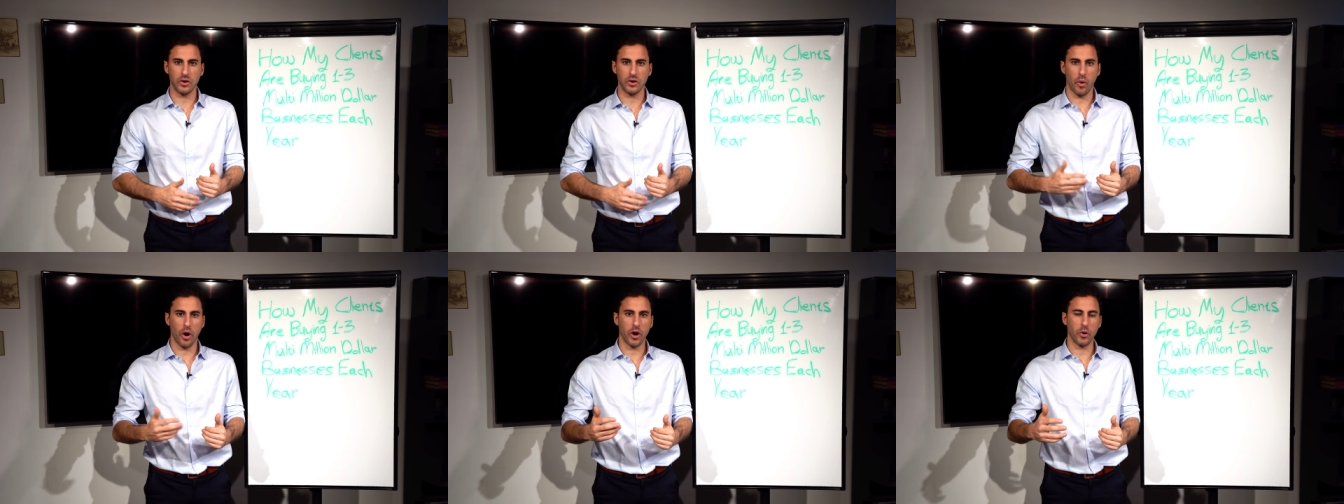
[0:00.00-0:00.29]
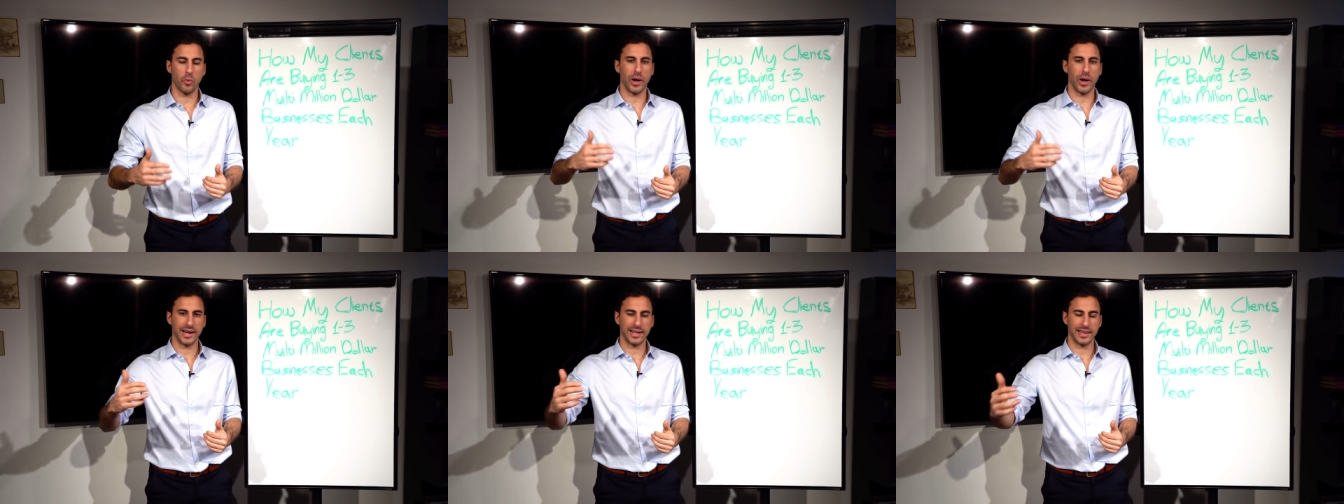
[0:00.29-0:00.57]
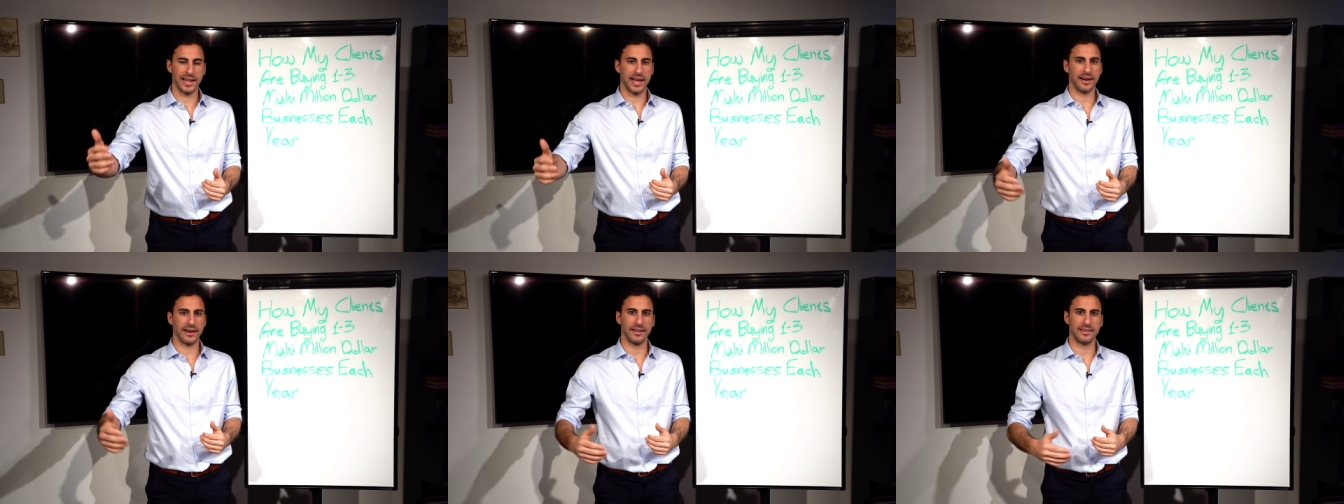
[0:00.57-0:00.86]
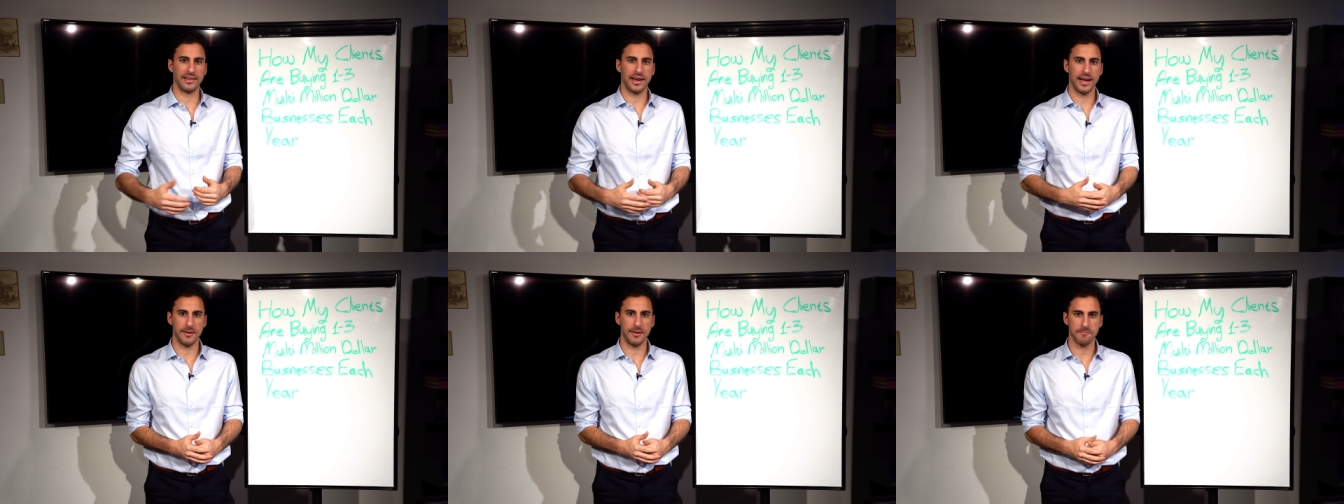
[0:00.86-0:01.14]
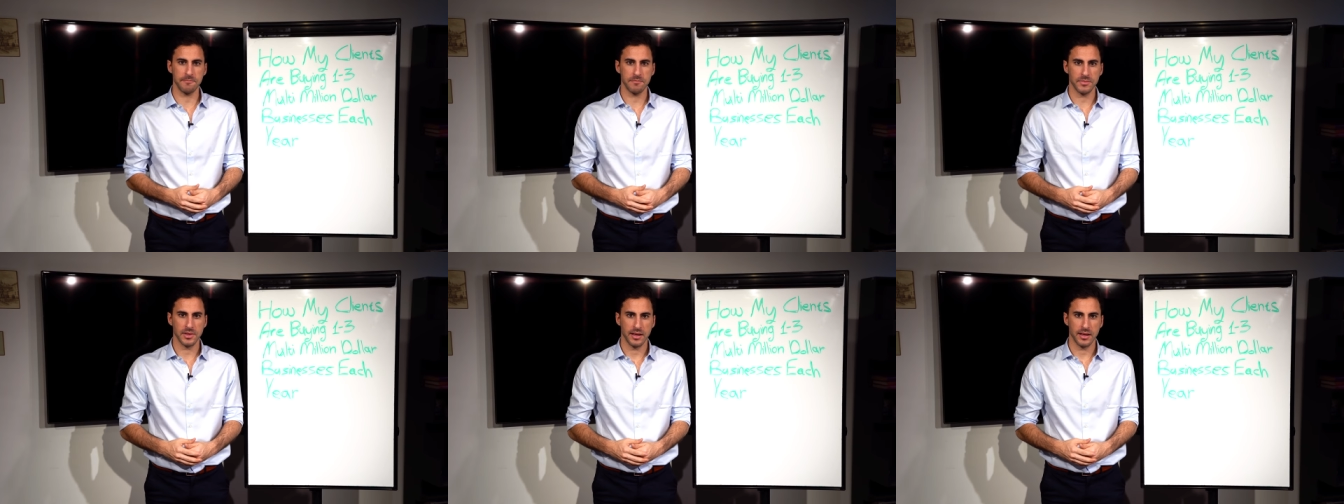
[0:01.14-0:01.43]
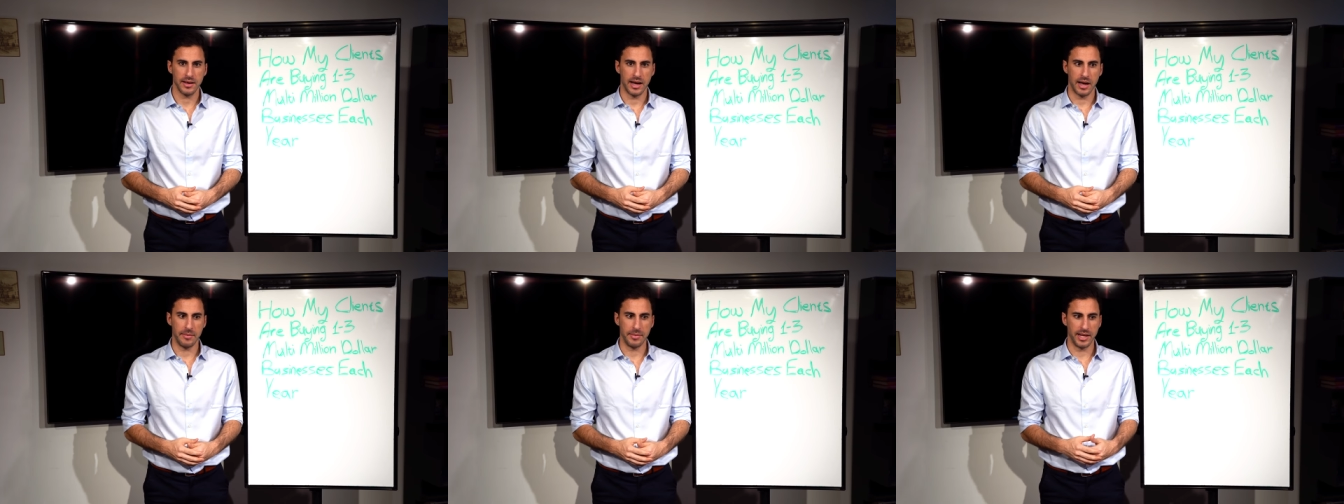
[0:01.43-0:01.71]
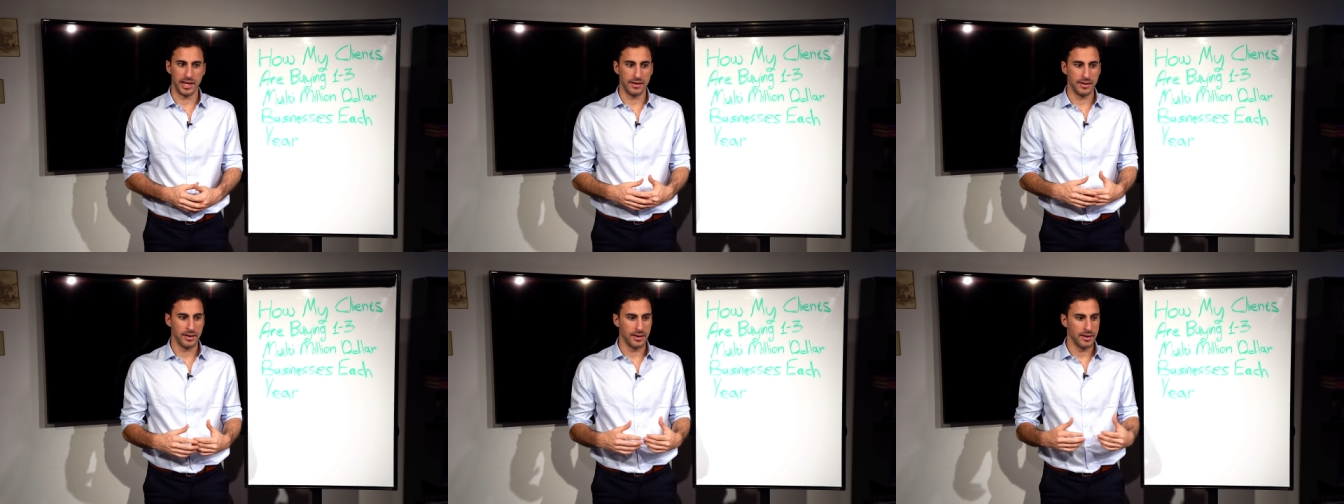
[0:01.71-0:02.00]
growing one client at a time, I
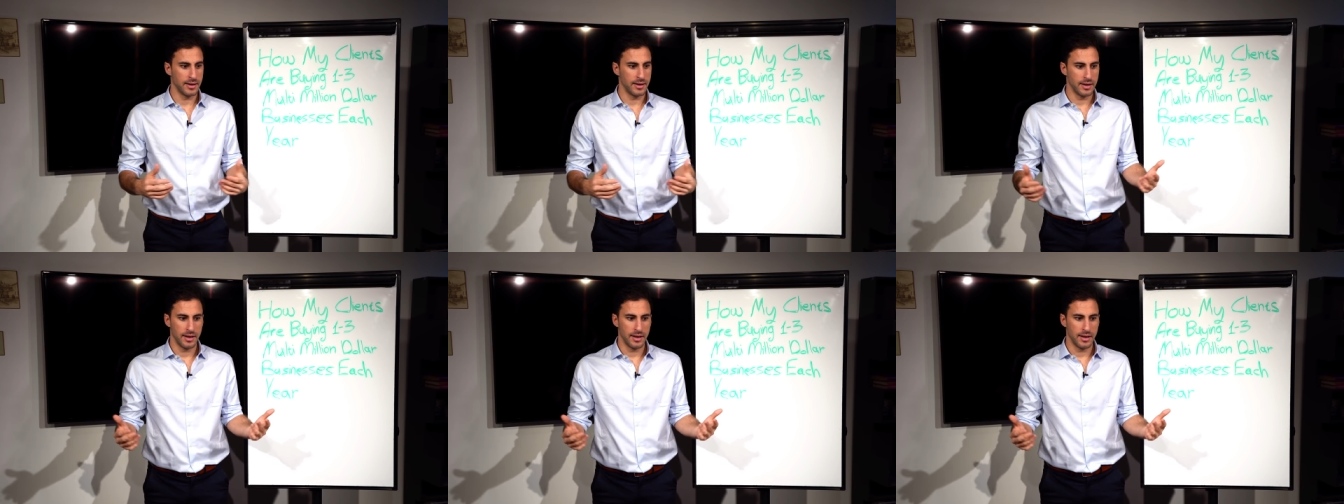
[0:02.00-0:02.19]
mean,